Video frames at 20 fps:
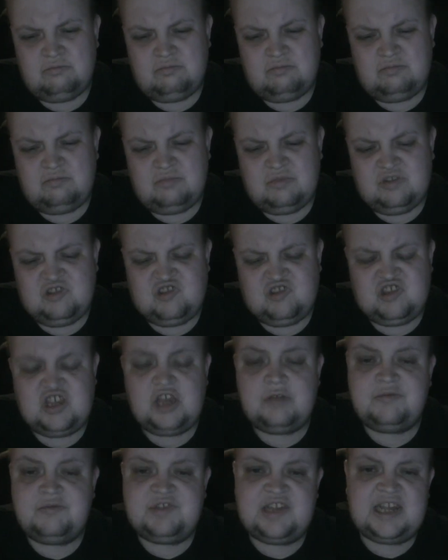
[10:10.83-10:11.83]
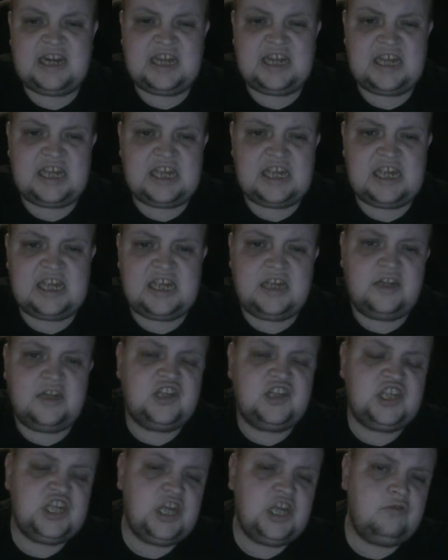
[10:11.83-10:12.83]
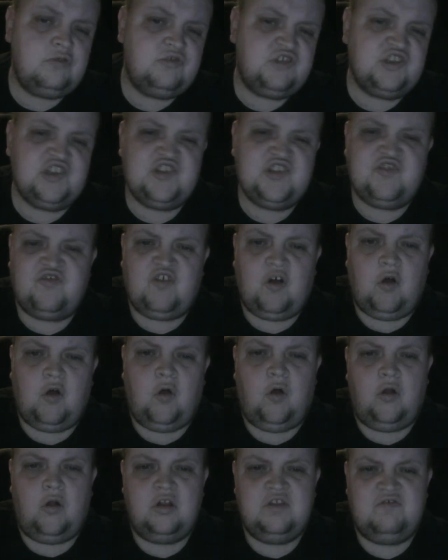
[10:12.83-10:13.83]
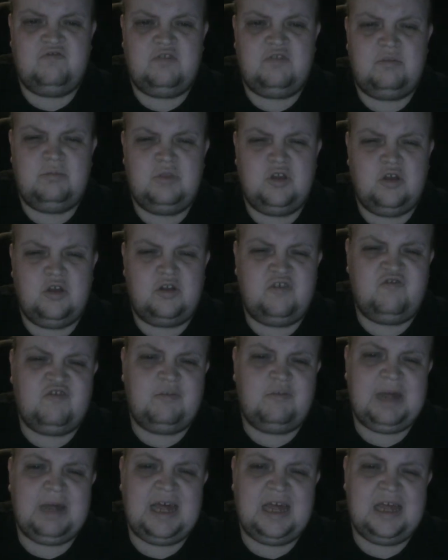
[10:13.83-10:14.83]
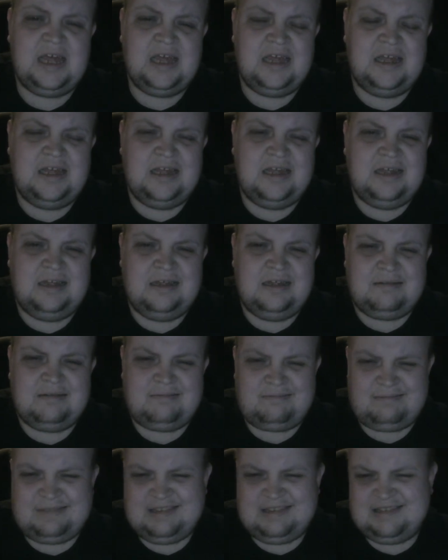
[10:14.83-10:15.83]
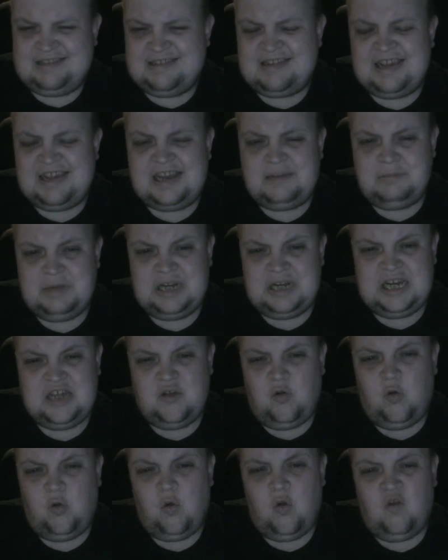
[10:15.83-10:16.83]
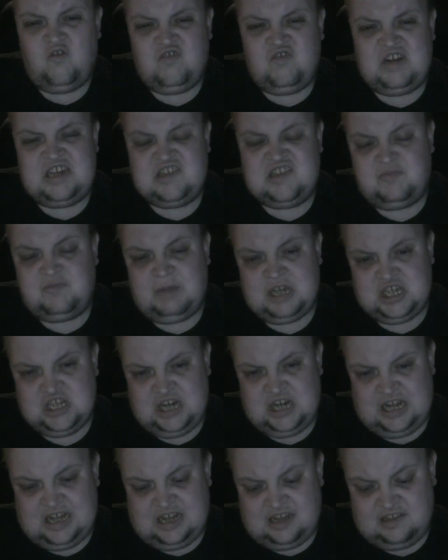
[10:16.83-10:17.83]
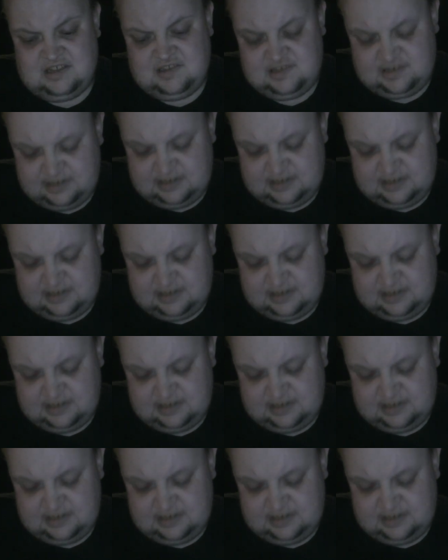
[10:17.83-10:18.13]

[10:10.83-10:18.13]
There's utility and uses for all of them. None of them are seemingly overly specialised.